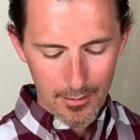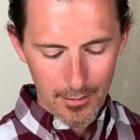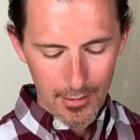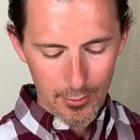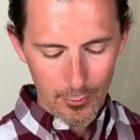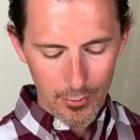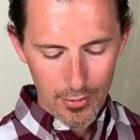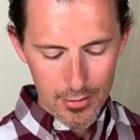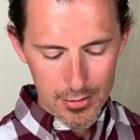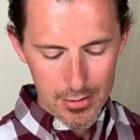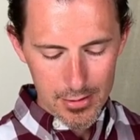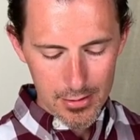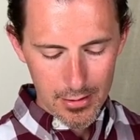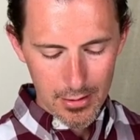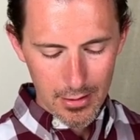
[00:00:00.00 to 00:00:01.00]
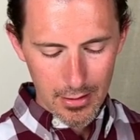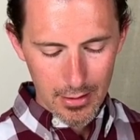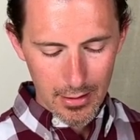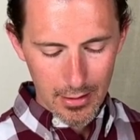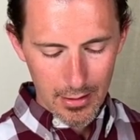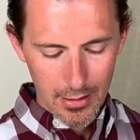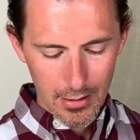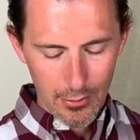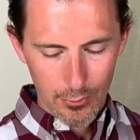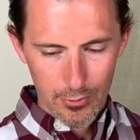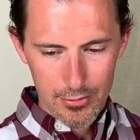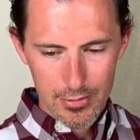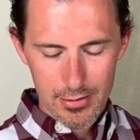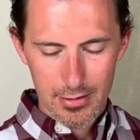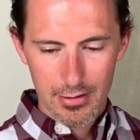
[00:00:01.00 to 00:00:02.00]
It was
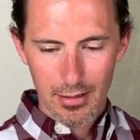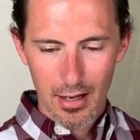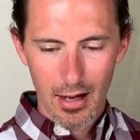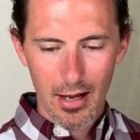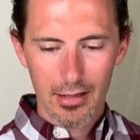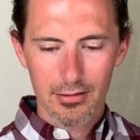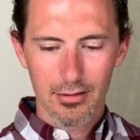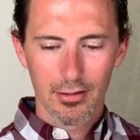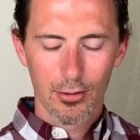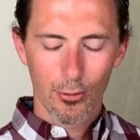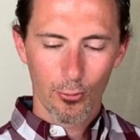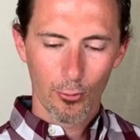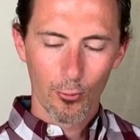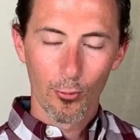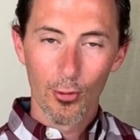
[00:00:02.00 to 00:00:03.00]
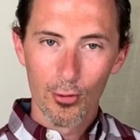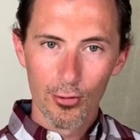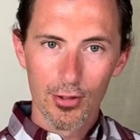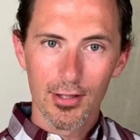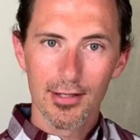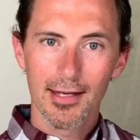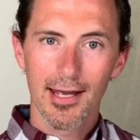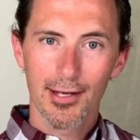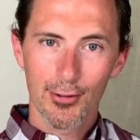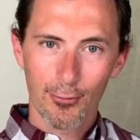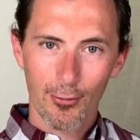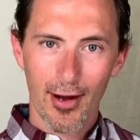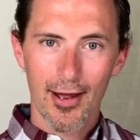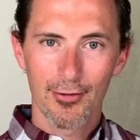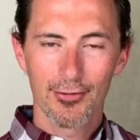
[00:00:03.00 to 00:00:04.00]
not rooted and
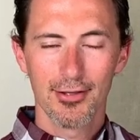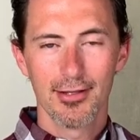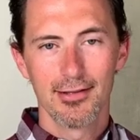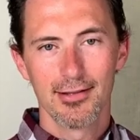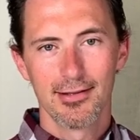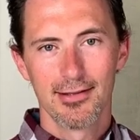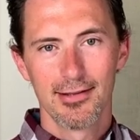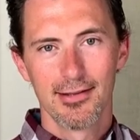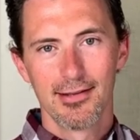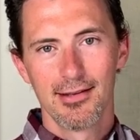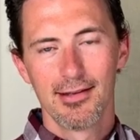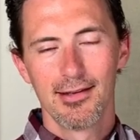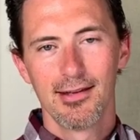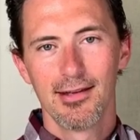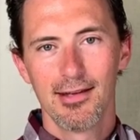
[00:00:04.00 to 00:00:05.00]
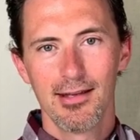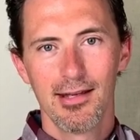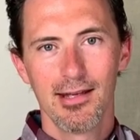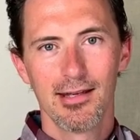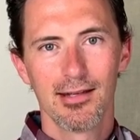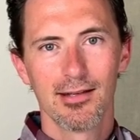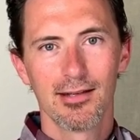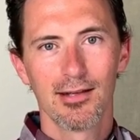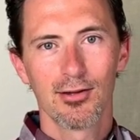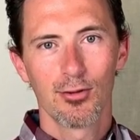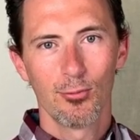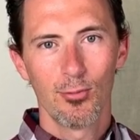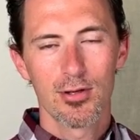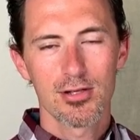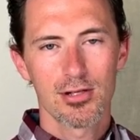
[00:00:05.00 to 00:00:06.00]
grounded in the
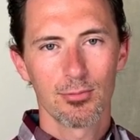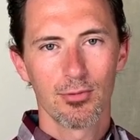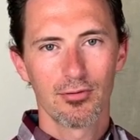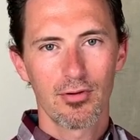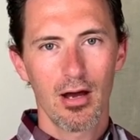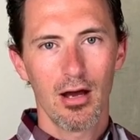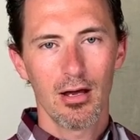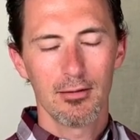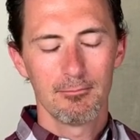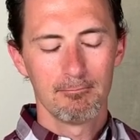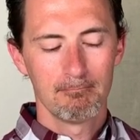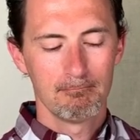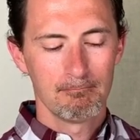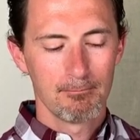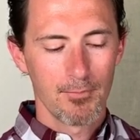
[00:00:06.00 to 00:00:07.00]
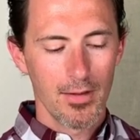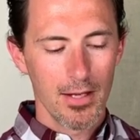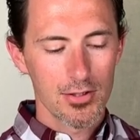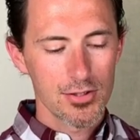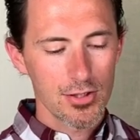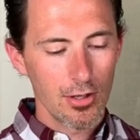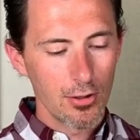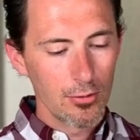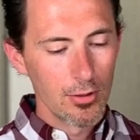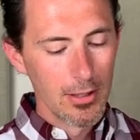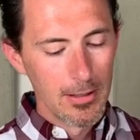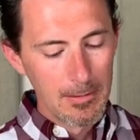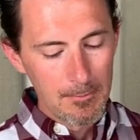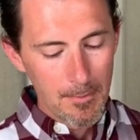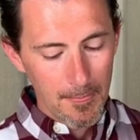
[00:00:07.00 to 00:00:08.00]
wisdom of God. And so
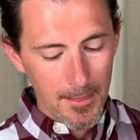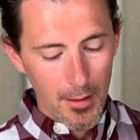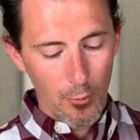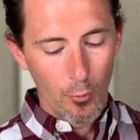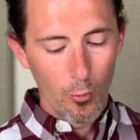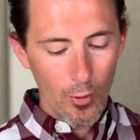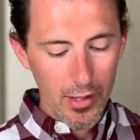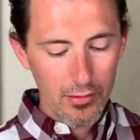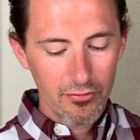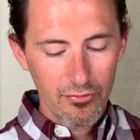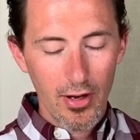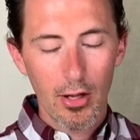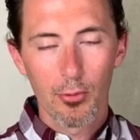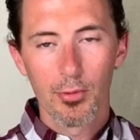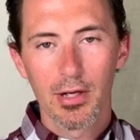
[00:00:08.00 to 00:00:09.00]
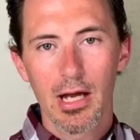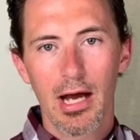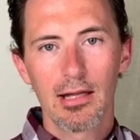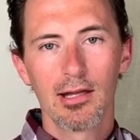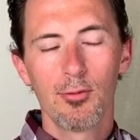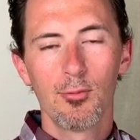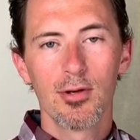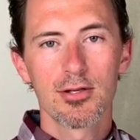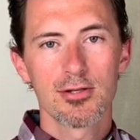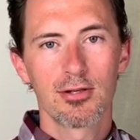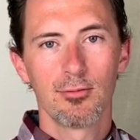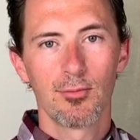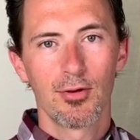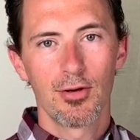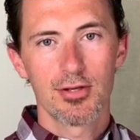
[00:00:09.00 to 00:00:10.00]
when following godly
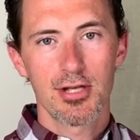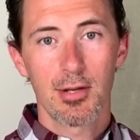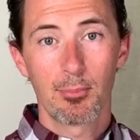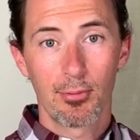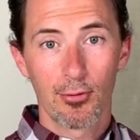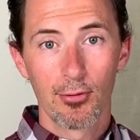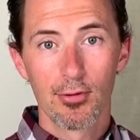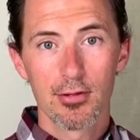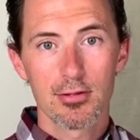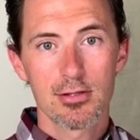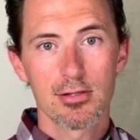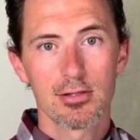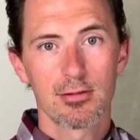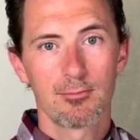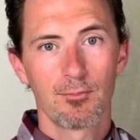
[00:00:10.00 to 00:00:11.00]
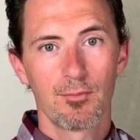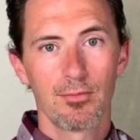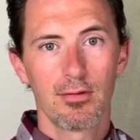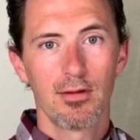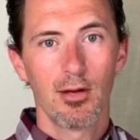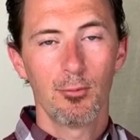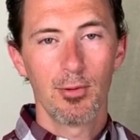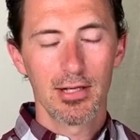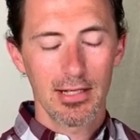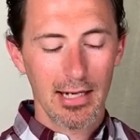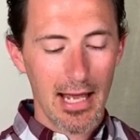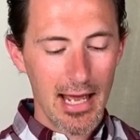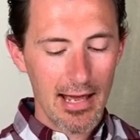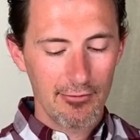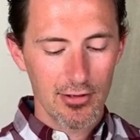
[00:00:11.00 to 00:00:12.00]
wisdom, there is a prudence that we can
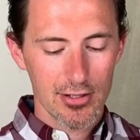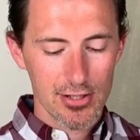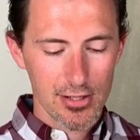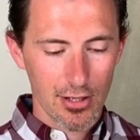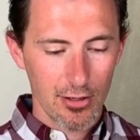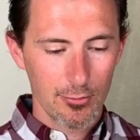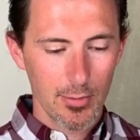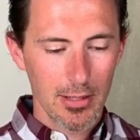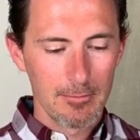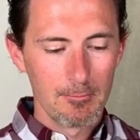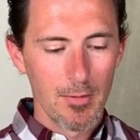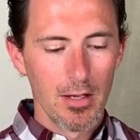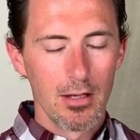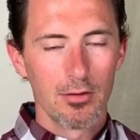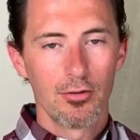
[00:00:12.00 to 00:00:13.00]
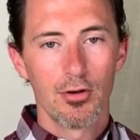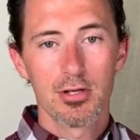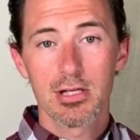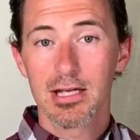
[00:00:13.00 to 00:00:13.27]
have, a discernment. There is